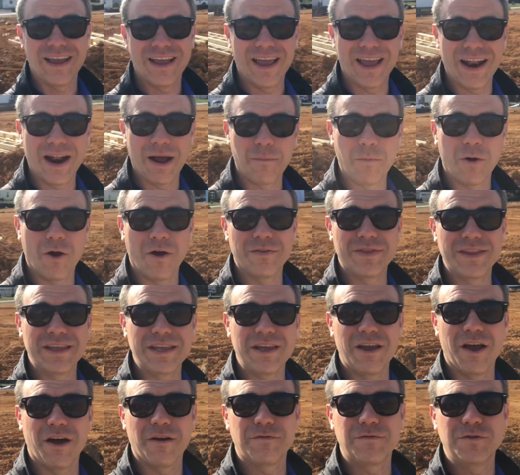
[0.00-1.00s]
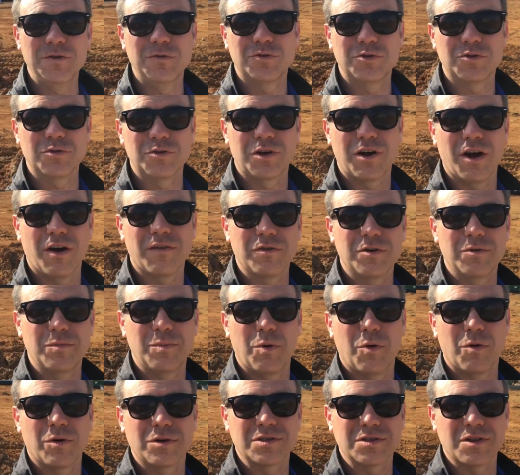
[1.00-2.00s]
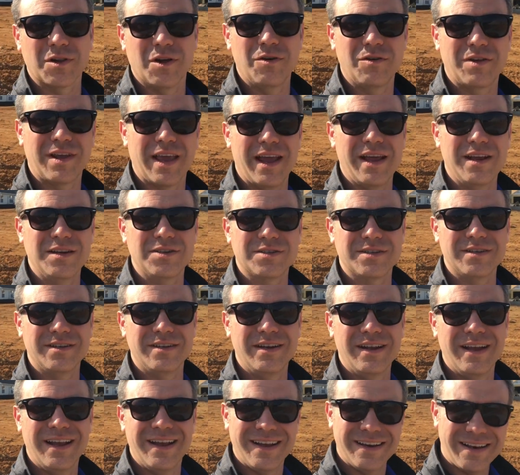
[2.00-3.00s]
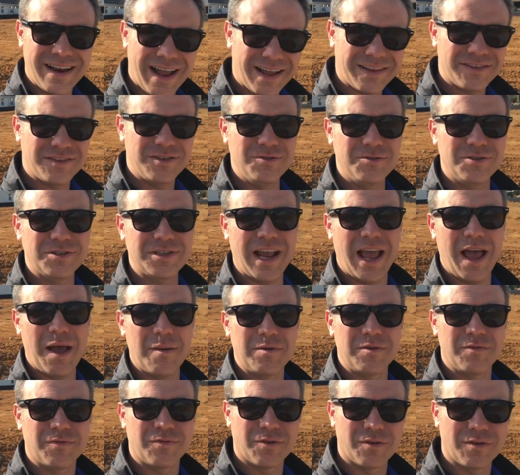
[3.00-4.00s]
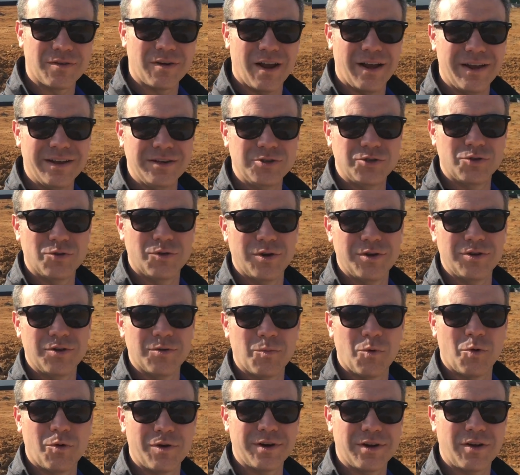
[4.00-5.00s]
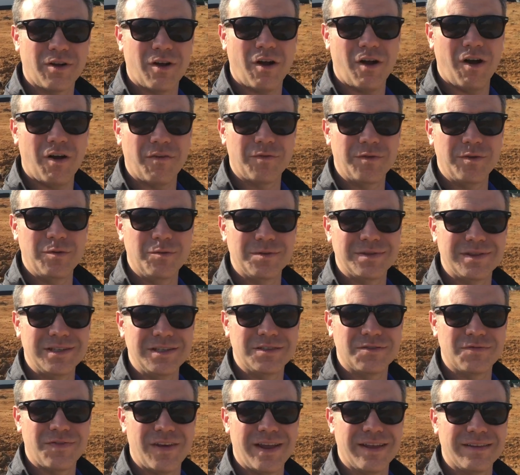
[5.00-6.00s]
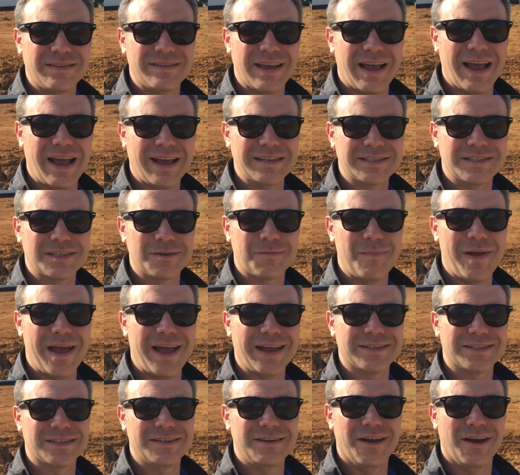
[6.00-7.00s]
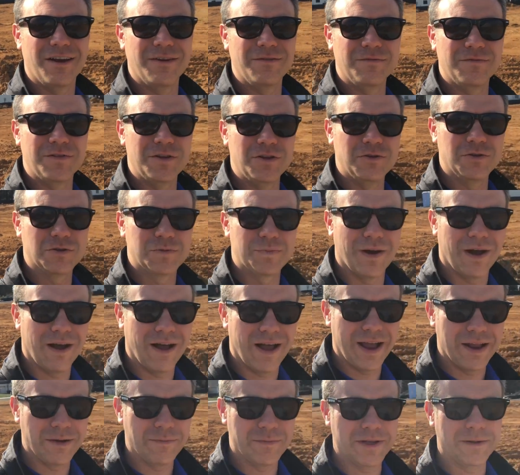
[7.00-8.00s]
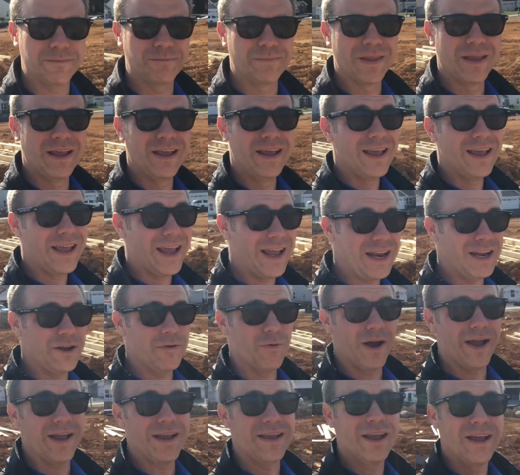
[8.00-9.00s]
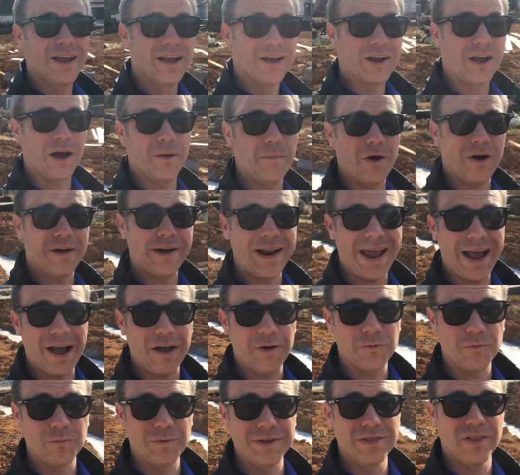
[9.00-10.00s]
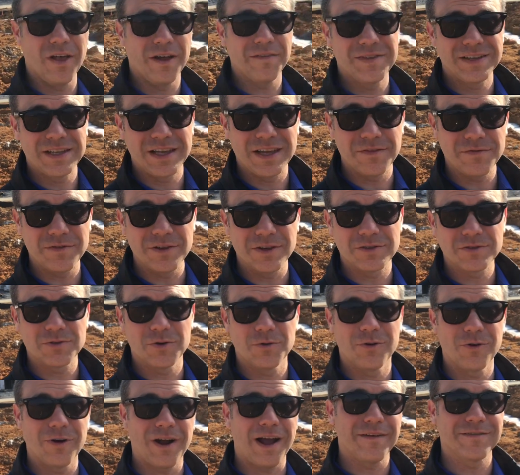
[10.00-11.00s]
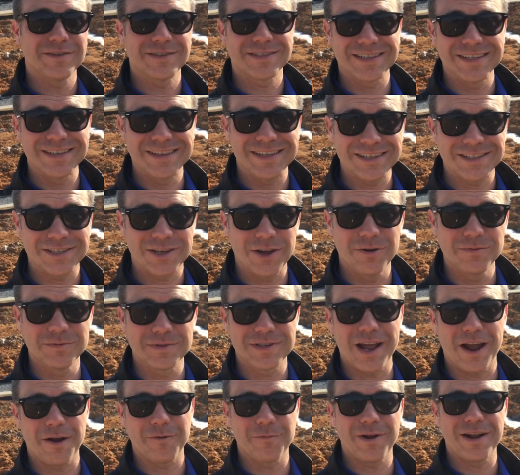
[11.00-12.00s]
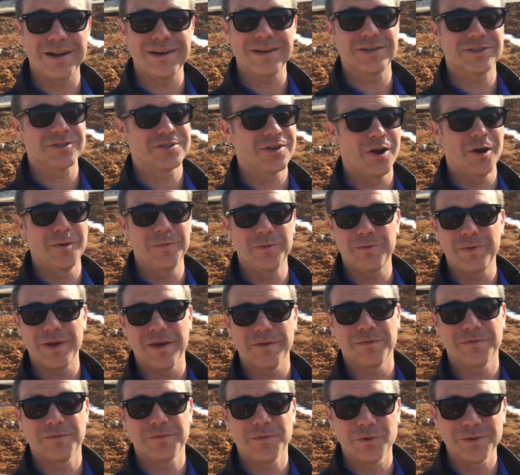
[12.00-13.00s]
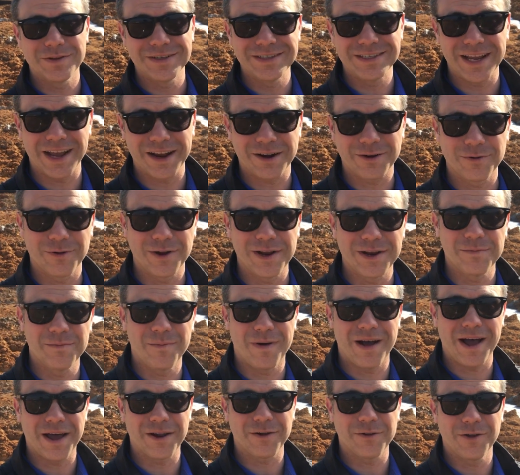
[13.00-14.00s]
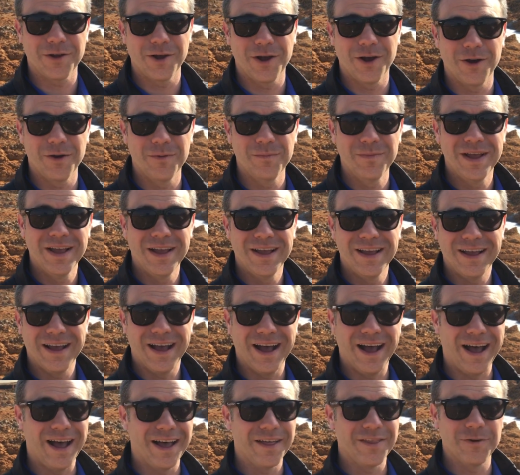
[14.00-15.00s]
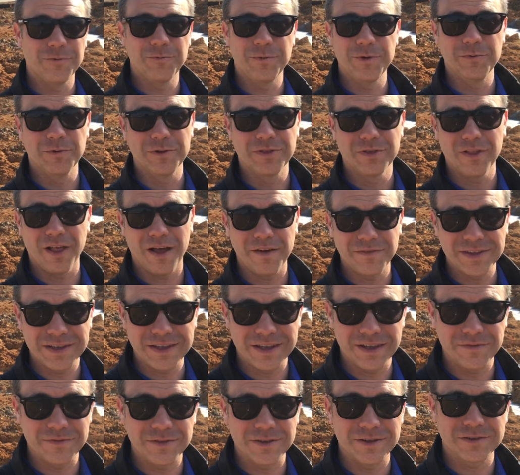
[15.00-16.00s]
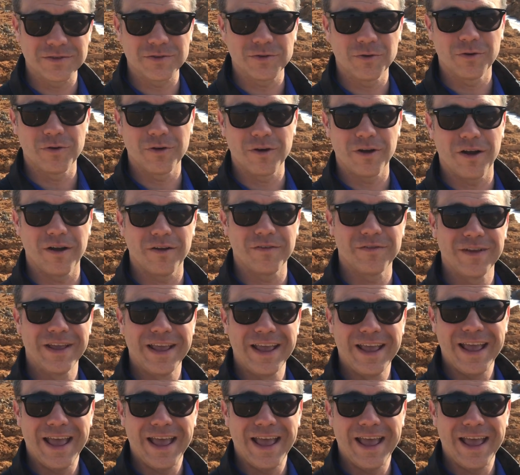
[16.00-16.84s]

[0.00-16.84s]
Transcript: And I'm on the uh, future covered porch location. Not too shabby for uh, enjoying your morning coffee with these fantastic Massanutten views behind me. Anyway, come on out. We'd love to give you a tour. Obviously, this home's not ready to show, but we have a fully decorated model home uh, that we would love to give you a tour of.